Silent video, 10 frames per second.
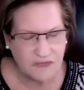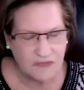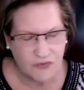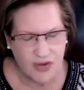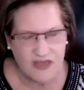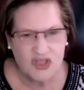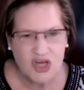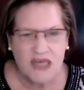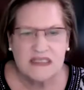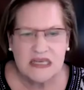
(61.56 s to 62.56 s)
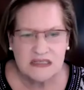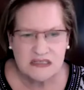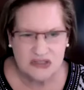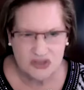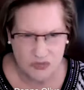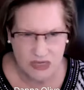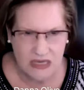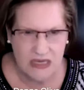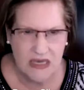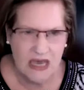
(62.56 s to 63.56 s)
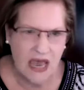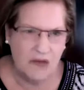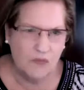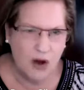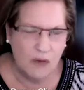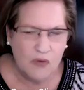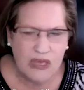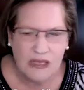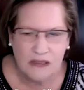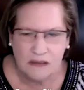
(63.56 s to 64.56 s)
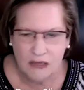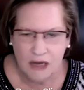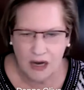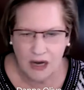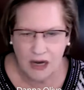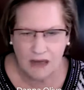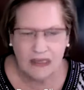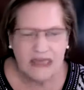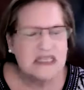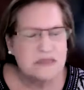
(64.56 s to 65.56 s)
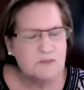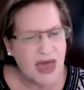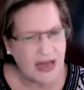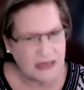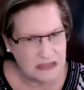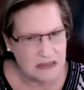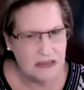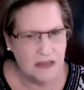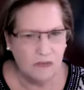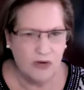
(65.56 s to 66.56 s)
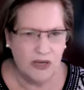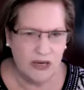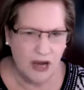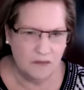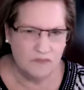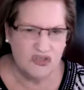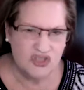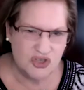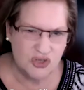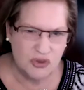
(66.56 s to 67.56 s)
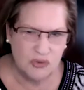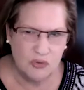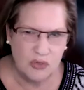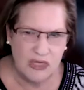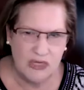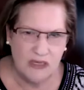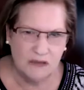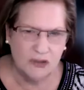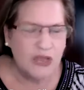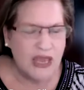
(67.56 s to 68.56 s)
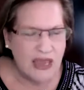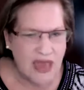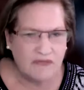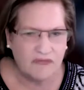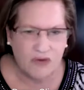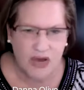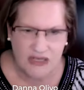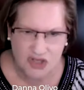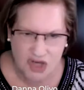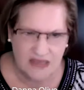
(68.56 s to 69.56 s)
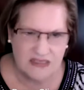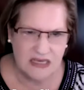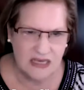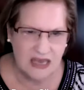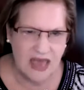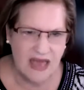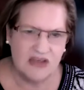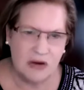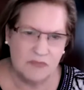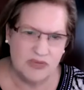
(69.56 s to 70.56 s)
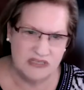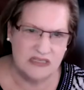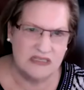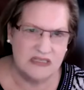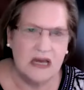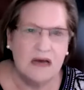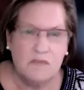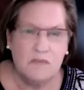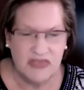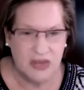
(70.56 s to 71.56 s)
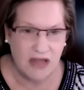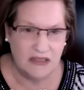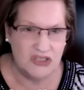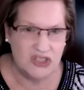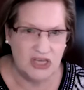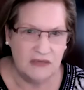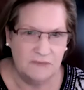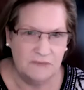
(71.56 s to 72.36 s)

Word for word: the franchise industry and what we can uh, expect when it comes to looking at franchising as our business methodology.